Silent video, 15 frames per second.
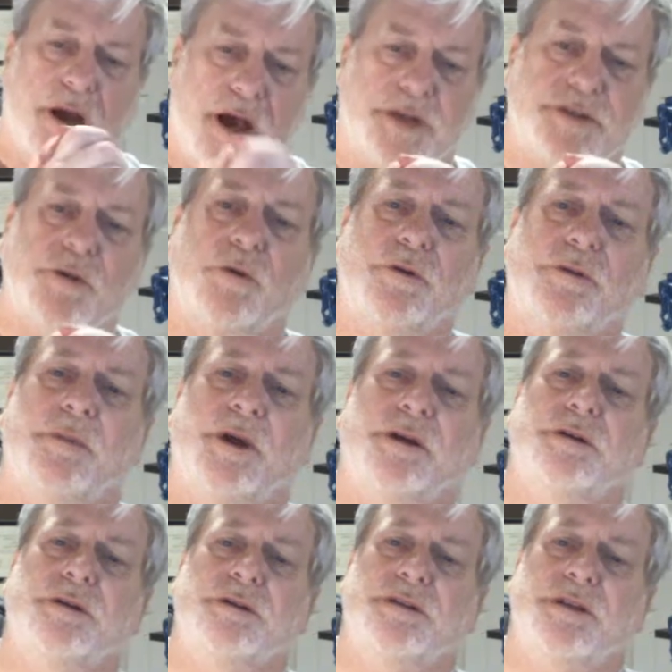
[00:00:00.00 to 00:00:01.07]
I told them I
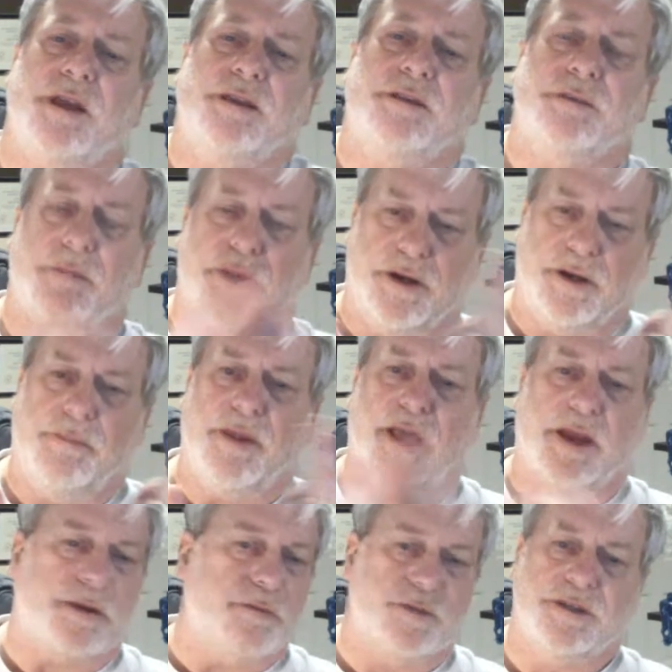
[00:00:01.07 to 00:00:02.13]
couldn't take the money
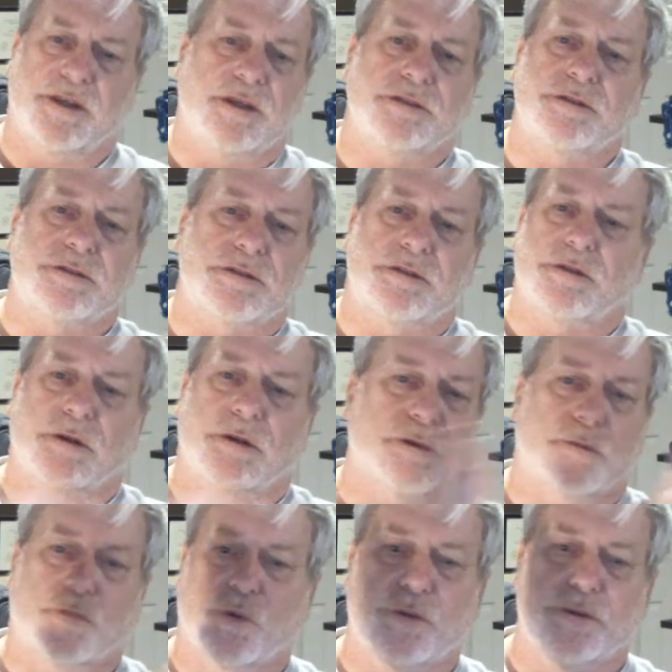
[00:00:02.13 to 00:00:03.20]
back. It was against
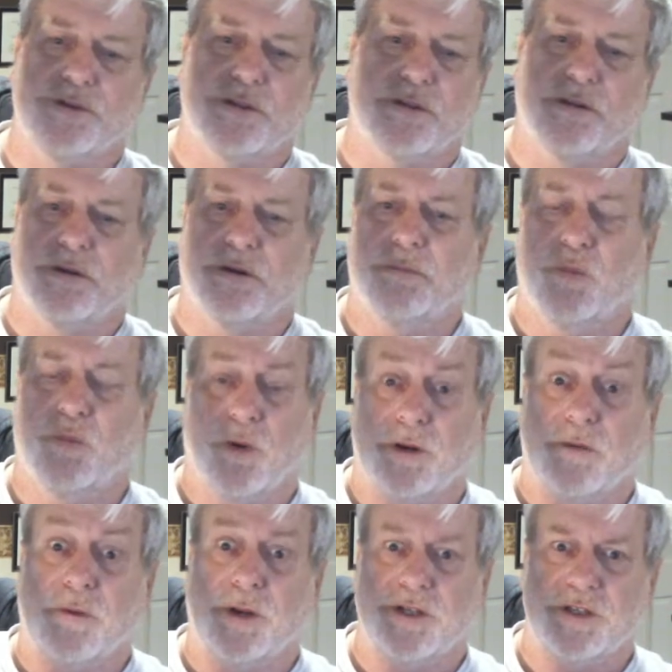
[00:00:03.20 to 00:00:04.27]
the rules of the Board
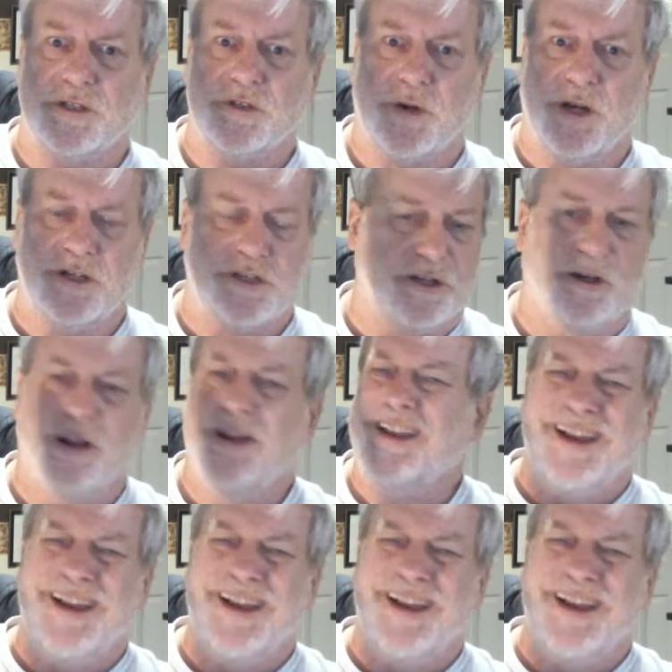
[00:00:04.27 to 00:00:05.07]
of Registration.